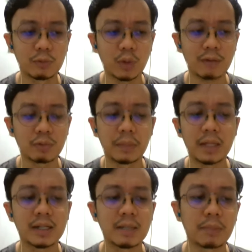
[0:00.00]
if we have a
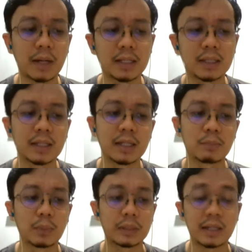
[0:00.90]
bakery partner
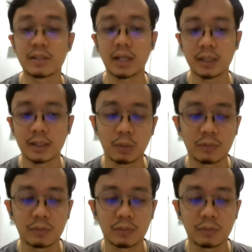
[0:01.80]
in Petaling Jaya,